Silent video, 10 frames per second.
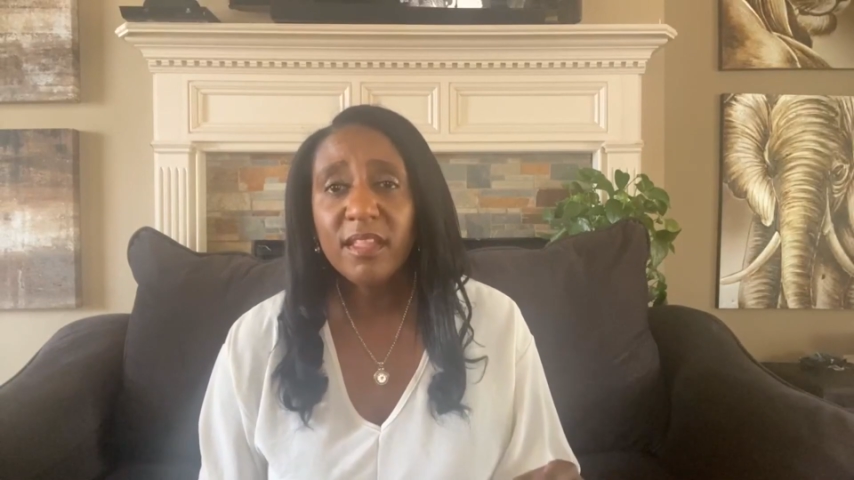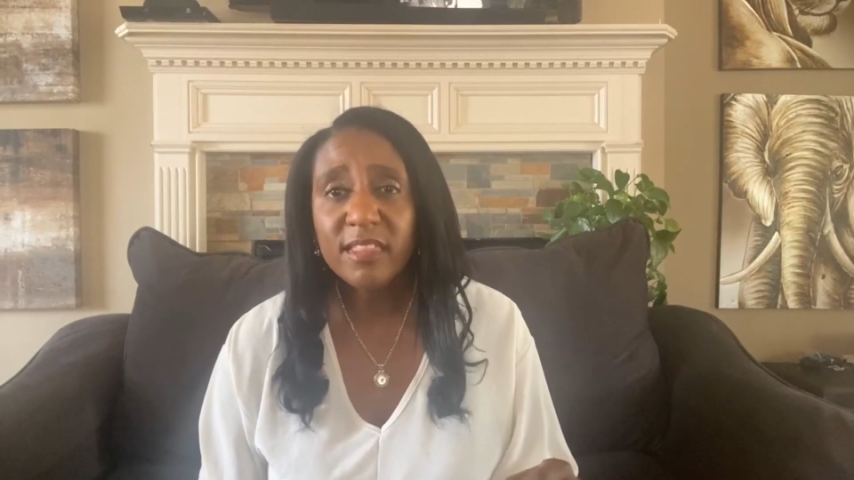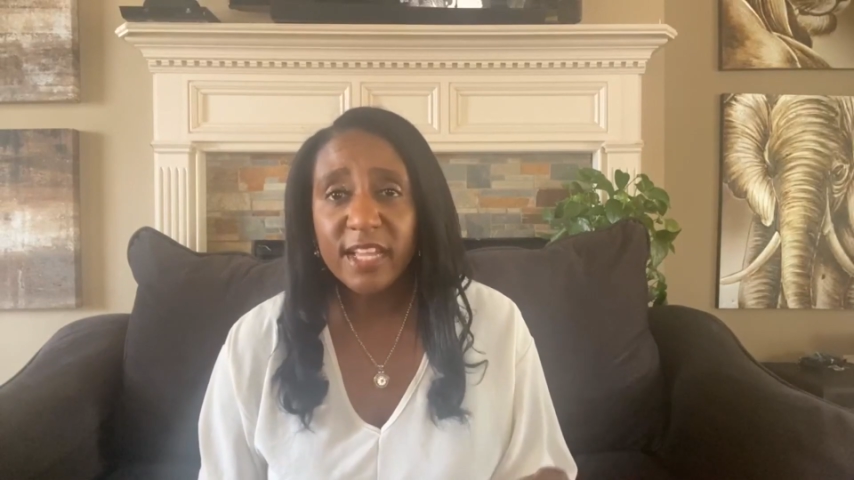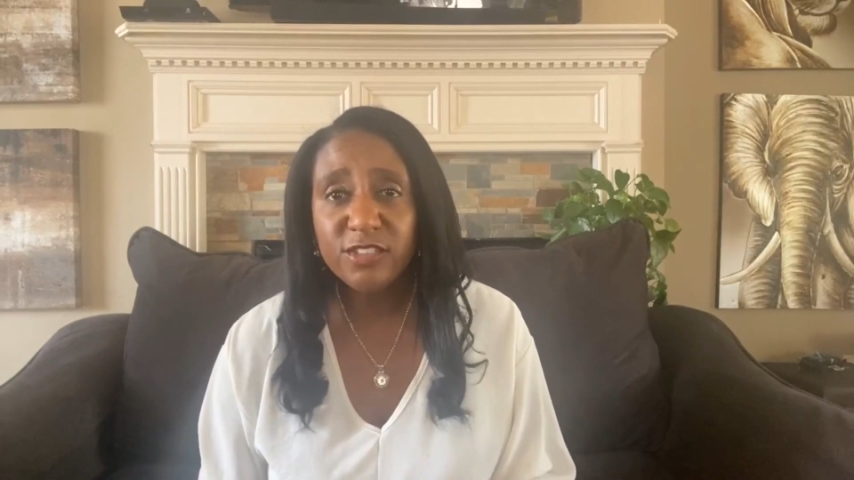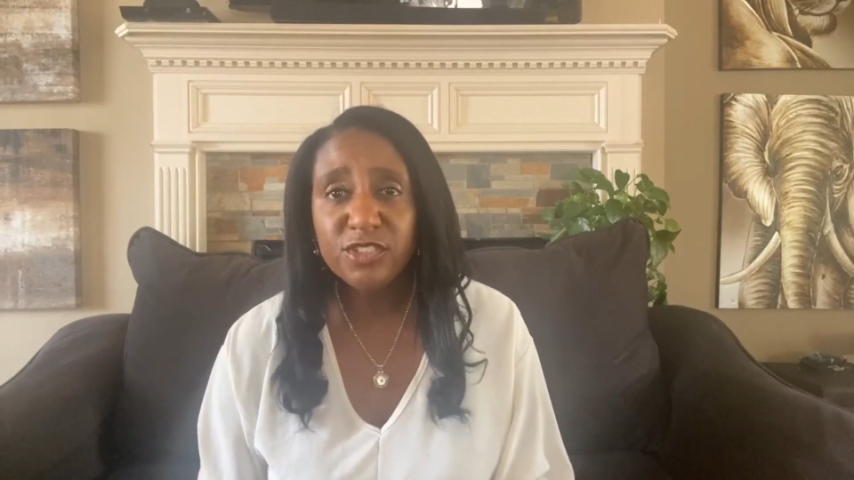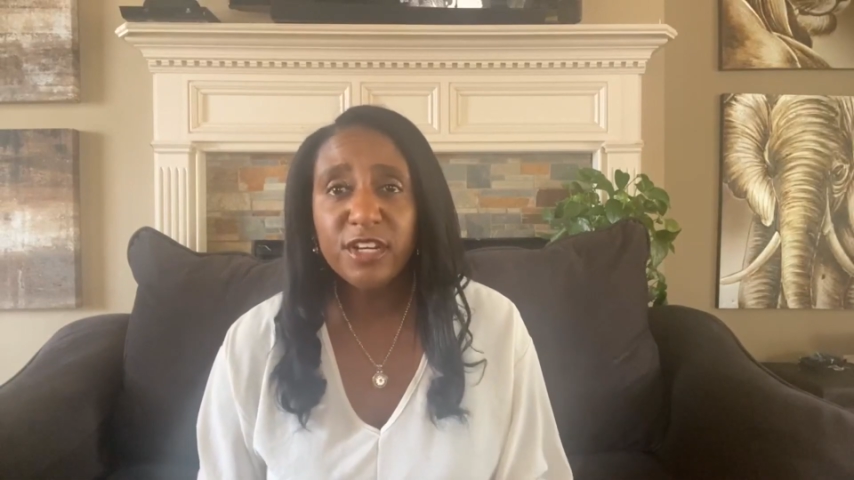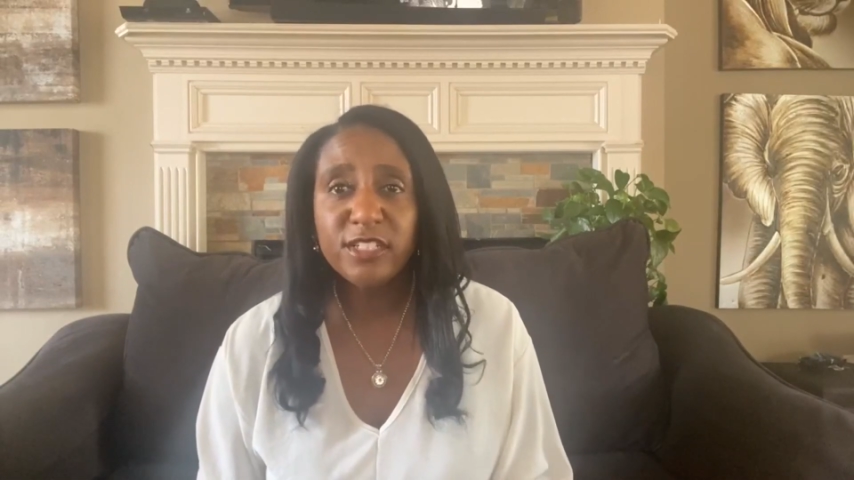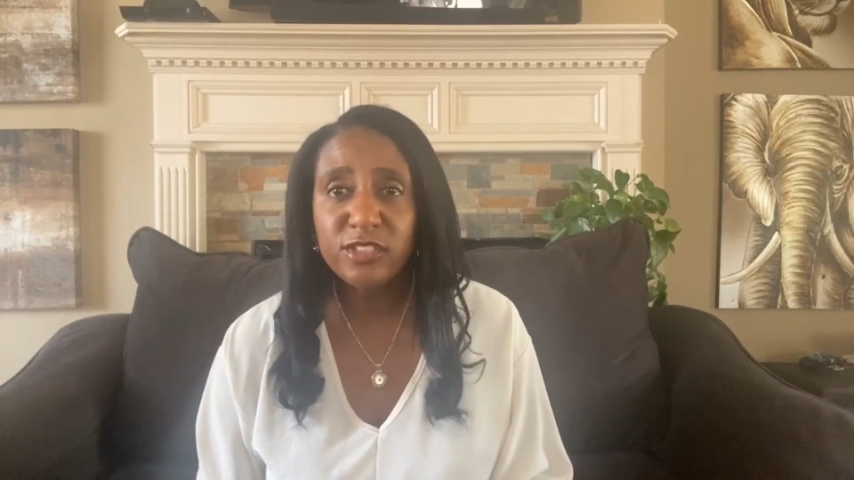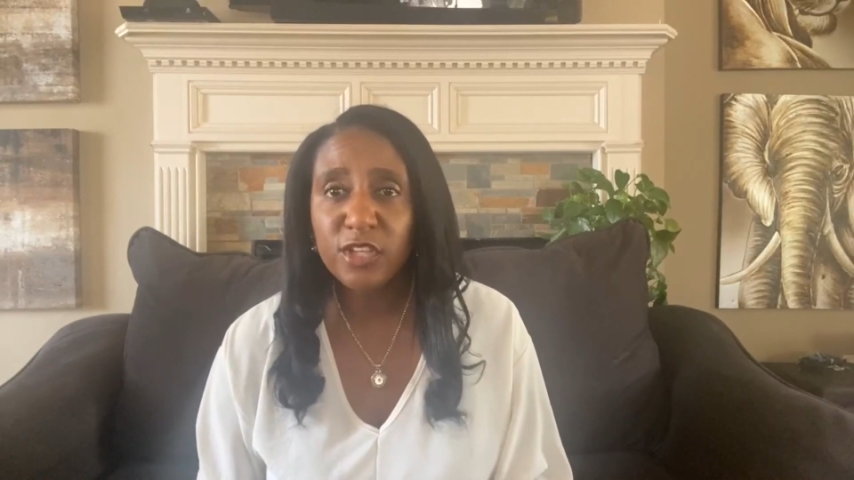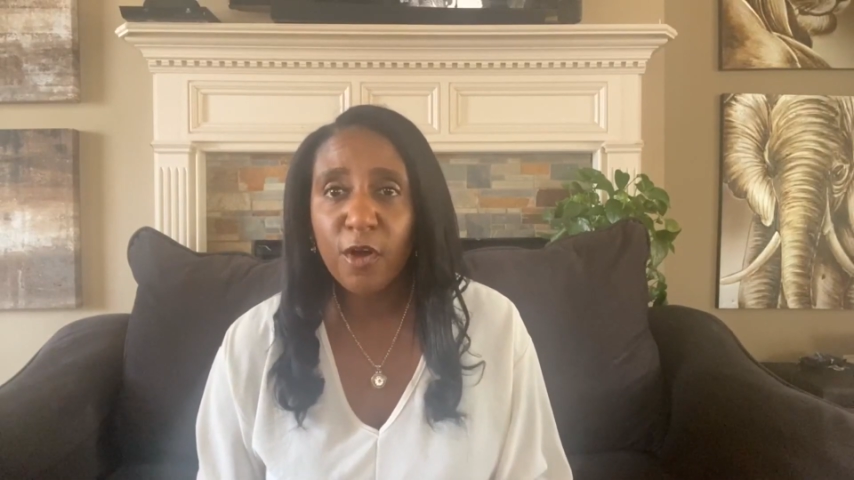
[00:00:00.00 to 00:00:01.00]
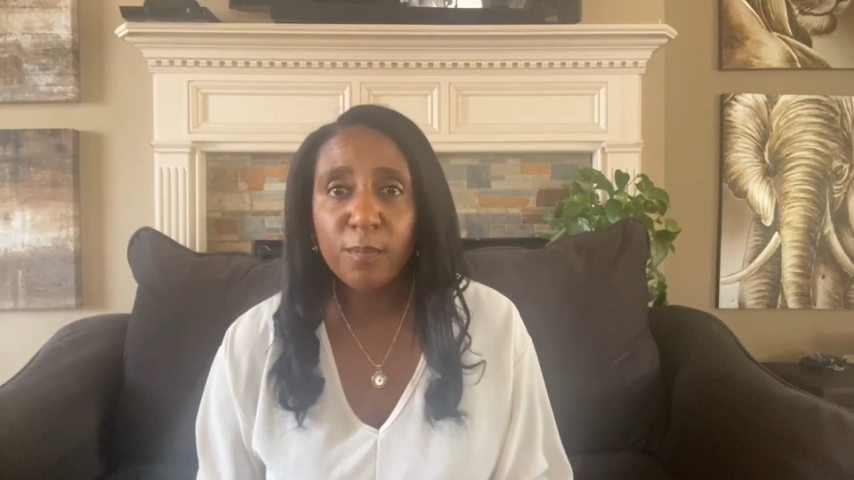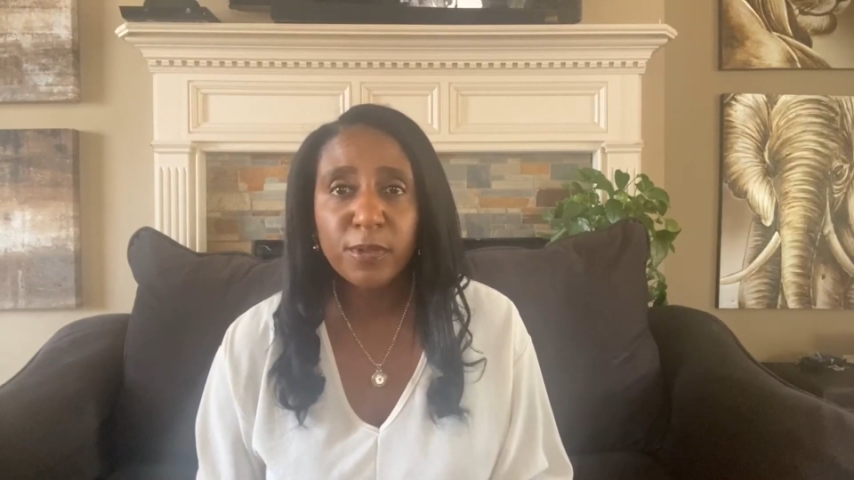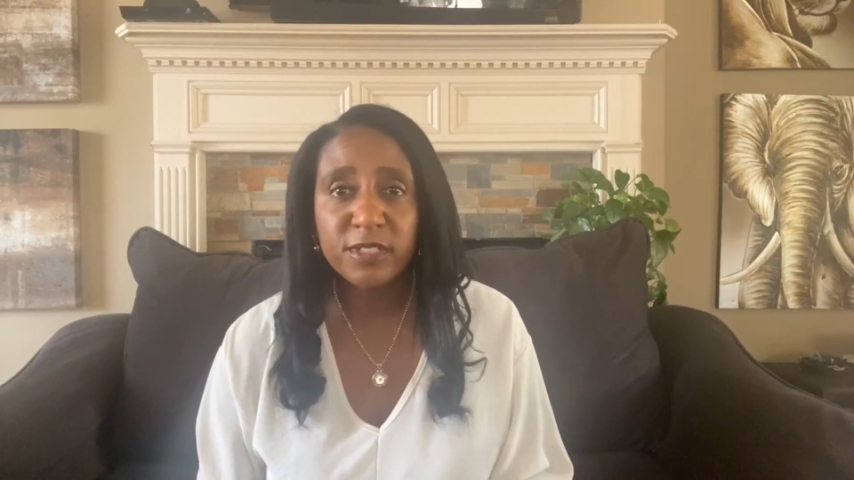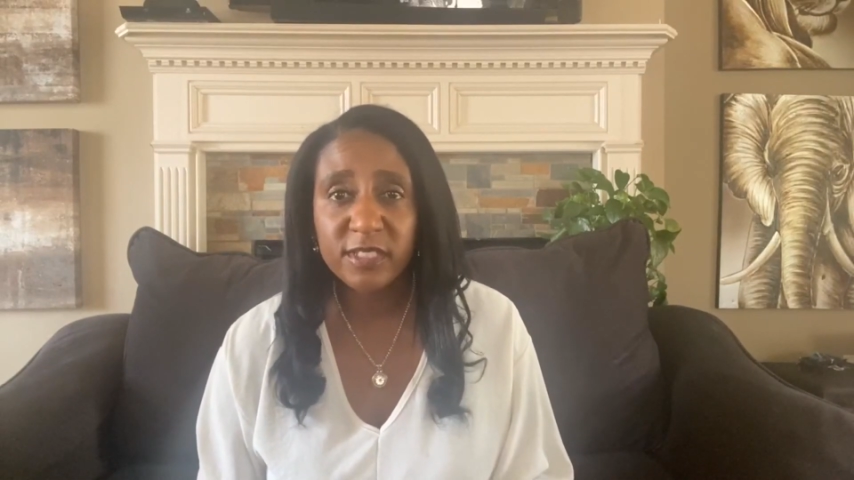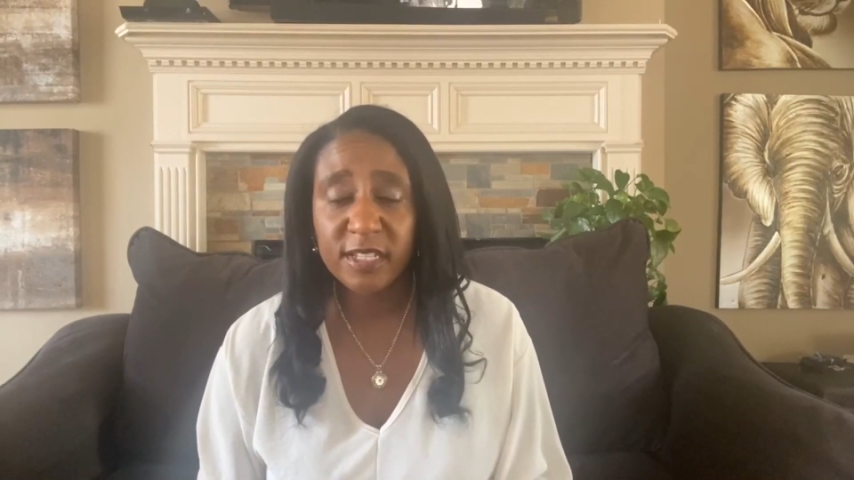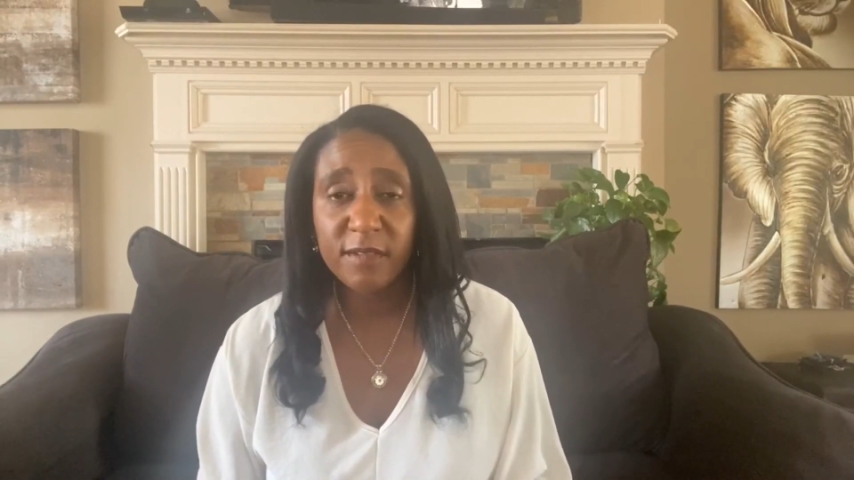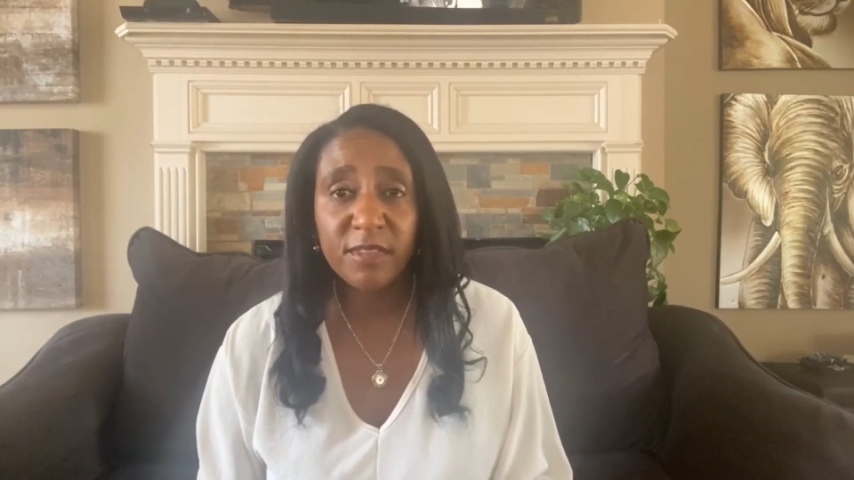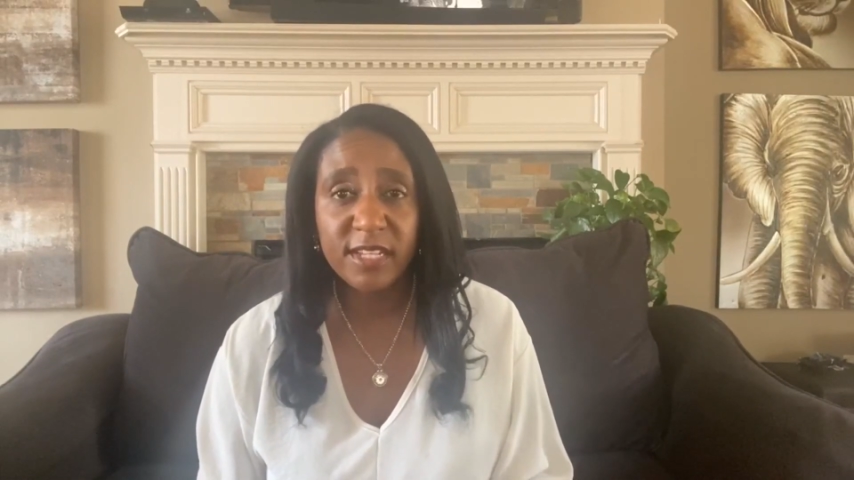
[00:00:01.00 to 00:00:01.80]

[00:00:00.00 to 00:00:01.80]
They just don't perceive